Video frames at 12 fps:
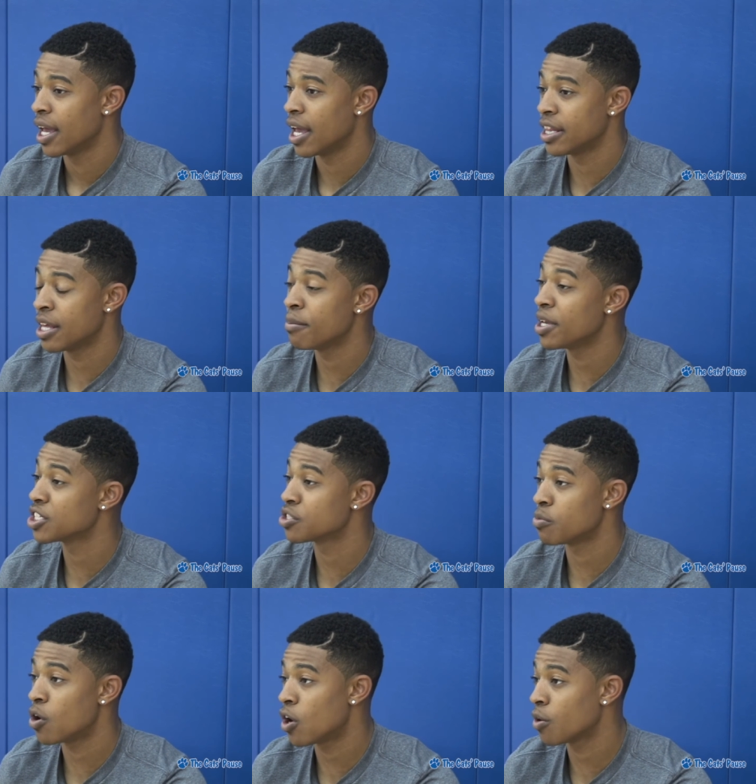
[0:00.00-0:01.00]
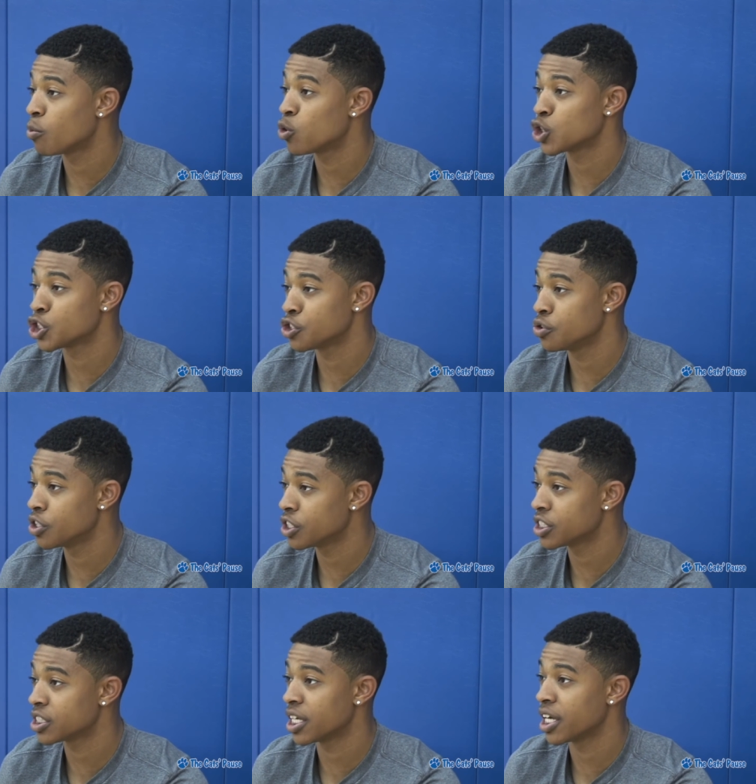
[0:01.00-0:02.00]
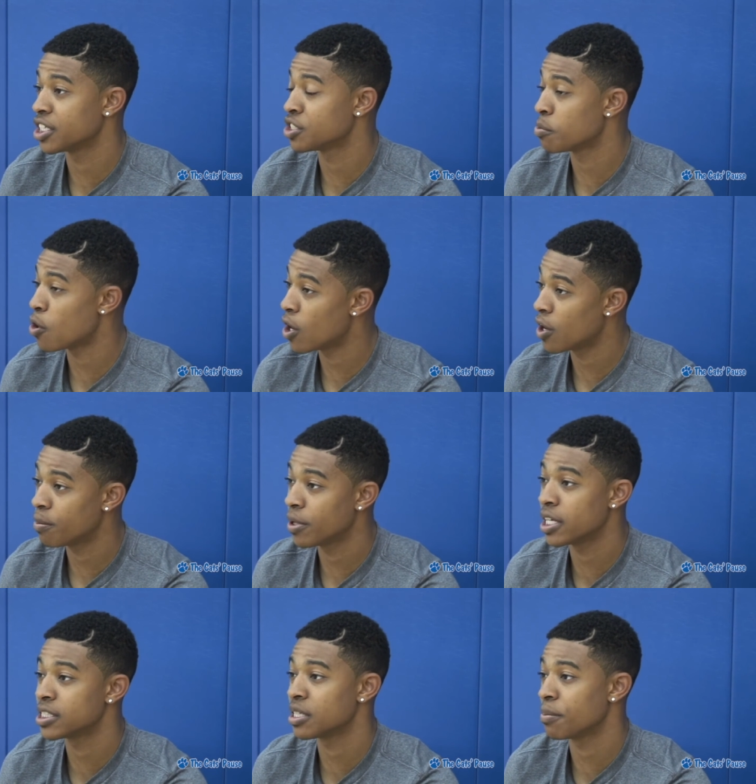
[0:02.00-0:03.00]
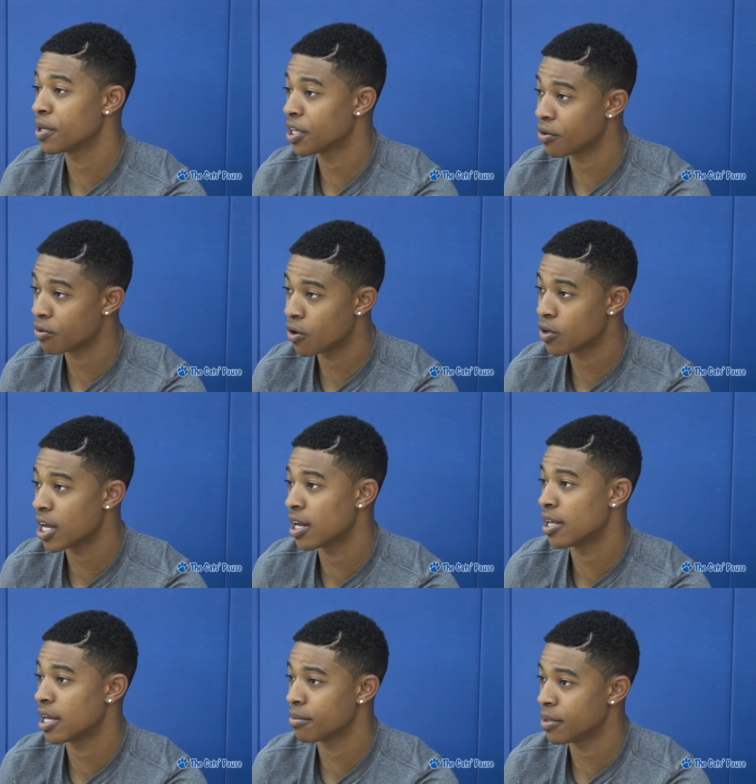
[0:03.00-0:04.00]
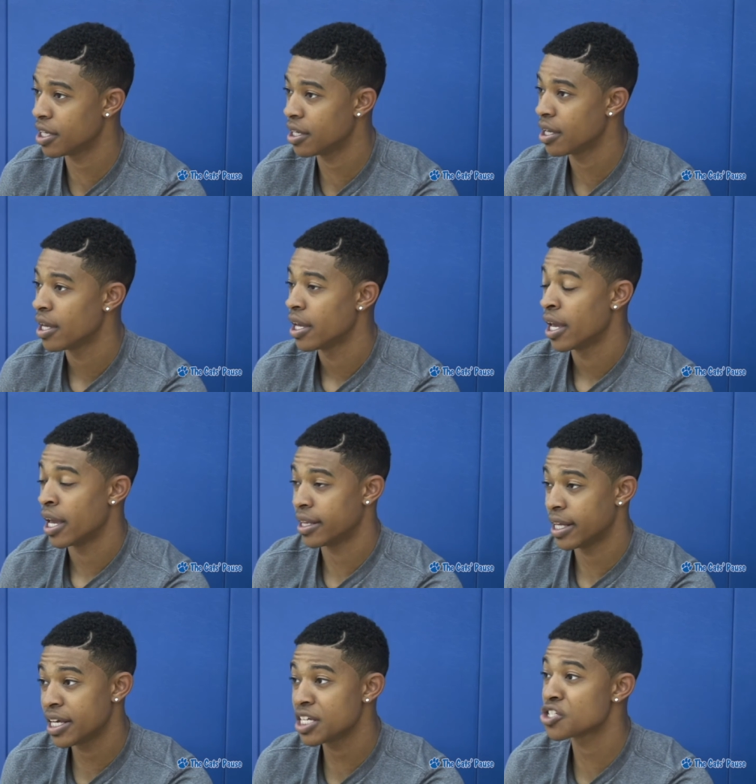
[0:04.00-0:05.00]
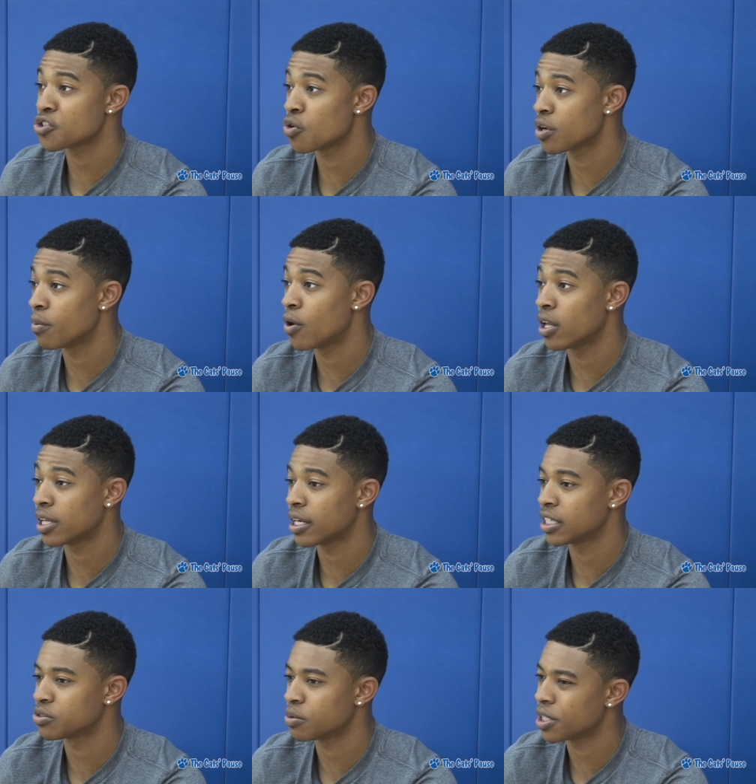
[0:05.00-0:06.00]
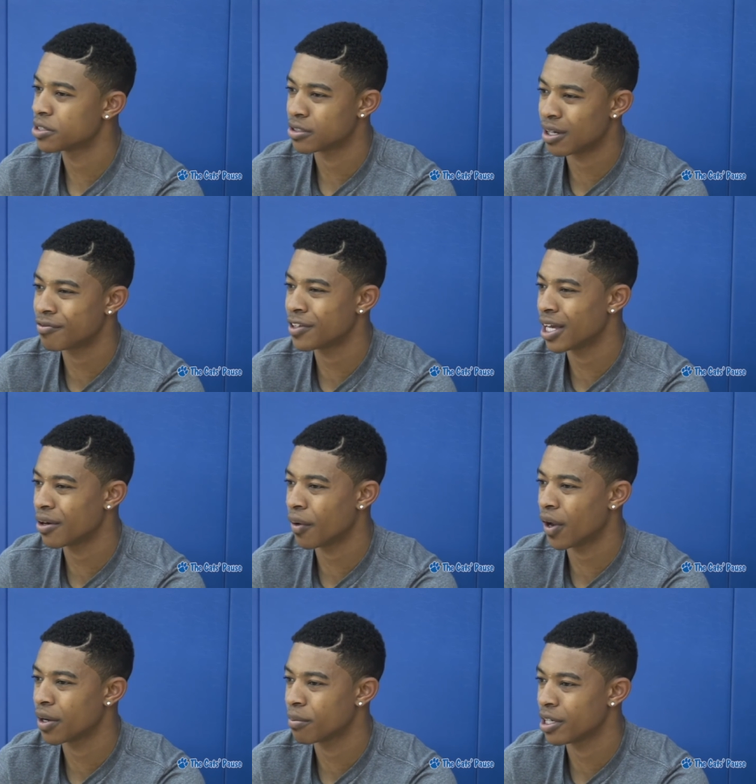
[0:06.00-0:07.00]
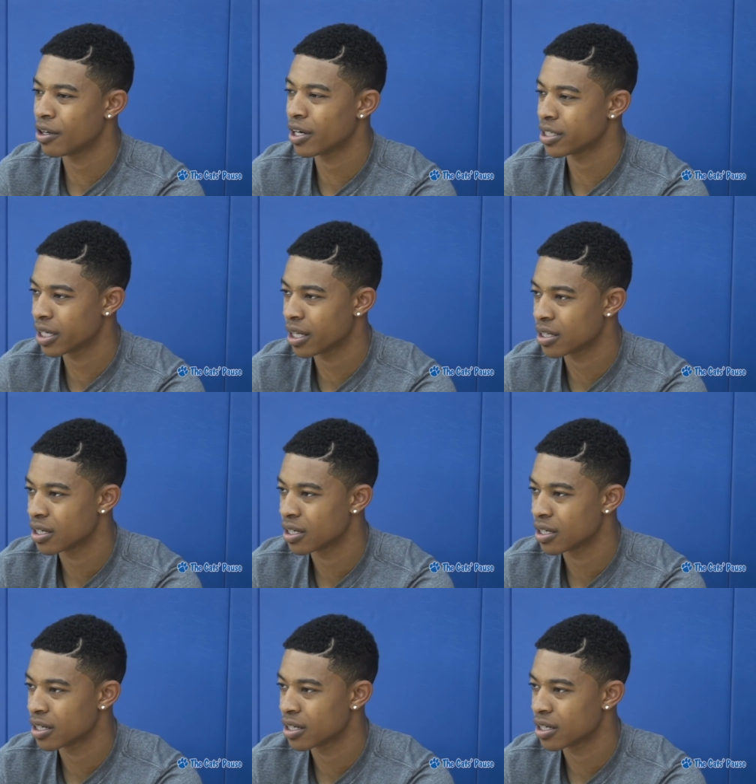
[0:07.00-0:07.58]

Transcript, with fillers: And then me and Jamal are more shooters, and Jamal plays in the pick and roll kind of like me. And then he can score the ball out as well. So I feel like we're gonna be great together.